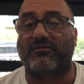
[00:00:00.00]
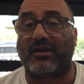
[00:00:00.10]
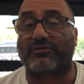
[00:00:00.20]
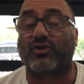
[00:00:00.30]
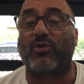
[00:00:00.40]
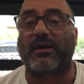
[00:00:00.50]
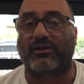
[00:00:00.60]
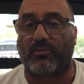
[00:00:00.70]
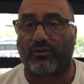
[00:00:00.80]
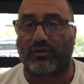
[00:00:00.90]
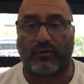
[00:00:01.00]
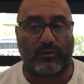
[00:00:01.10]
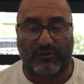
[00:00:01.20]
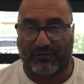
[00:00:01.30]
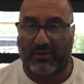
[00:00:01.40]
left, so go make the most of it with
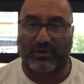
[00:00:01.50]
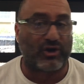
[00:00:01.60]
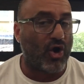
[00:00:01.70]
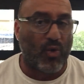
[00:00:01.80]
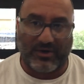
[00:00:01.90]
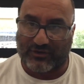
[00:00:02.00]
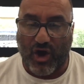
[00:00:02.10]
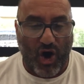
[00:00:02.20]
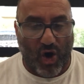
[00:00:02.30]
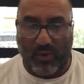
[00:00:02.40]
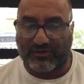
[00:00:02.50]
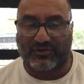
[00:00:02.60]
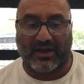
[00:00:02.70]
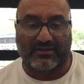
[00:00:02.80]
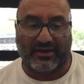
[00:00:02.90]
your family. You can always, always
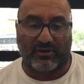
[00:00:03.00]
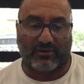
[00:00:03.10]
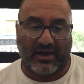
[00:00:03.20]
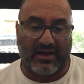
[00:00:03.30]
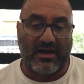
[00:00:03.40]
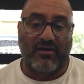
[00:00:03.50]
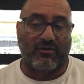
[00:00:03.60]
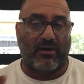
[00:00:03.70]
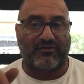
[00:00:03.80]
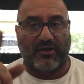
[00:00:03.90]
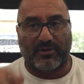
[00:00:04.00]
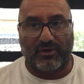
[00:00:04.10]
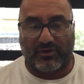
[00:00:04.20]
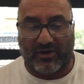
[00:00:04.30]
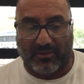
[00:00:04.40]
fly later, okay? For my family,
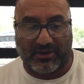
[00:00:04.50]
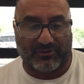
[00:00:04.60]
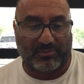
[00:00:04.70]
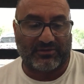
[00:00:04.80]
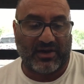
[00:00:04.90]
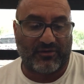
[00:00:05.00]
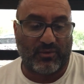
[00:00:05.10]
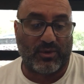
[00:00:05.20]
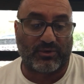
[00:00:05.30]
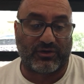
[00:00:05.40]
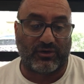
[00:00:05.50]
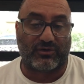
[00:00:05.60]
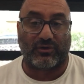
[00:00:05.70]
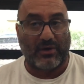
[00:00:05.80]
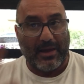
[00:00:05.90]
yours, God bless, be safe, and we will see you
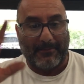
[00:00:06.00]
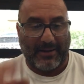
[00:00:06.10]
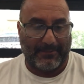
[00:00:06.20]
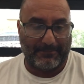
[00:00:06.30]
soon. Bye.